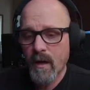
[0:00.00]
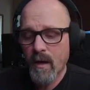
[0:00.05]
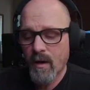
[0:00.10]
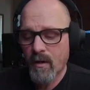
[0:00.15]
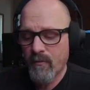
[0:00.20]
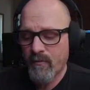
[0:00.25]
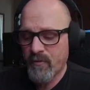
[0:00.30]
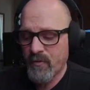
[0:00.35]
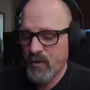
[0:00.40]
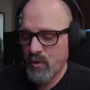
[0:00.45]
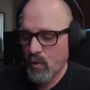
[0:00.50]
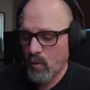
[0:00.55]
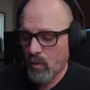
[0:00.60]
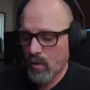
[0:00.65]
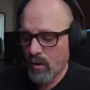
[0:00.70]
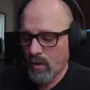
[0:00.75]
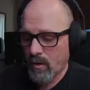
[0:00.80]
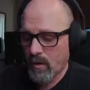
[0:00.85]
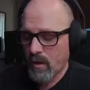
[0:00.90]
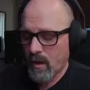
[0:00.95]
of
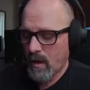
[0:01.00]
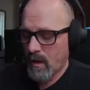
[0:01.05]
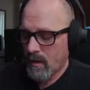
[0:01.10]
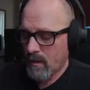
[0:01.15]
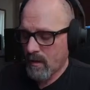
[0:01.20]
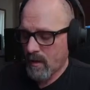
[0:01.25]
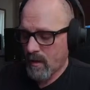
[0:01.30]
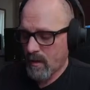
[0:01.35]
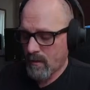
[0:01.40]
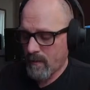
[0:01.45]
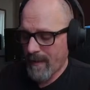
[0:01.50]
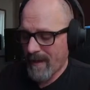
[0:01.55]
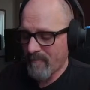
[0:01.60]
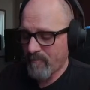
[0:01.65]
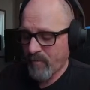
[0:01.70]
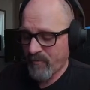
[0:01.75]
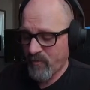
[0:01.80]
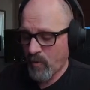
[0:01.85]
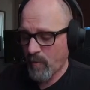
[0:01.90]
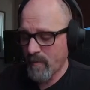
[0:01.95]
your live
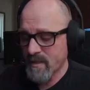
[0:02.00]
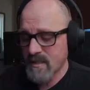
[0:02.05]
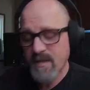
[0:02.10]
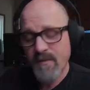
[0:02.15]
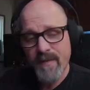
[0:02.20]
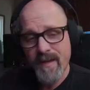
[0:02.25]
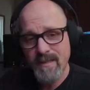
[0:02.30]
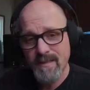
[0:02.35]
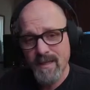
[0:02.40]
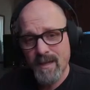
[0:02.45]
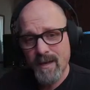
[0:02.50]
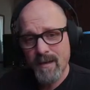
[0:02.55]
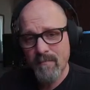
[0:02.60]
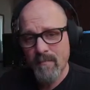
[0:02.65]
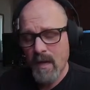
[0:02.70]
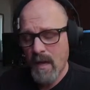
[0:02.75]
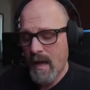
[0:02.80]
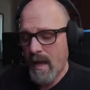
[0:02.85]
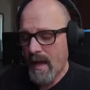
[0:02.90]
performance at that time,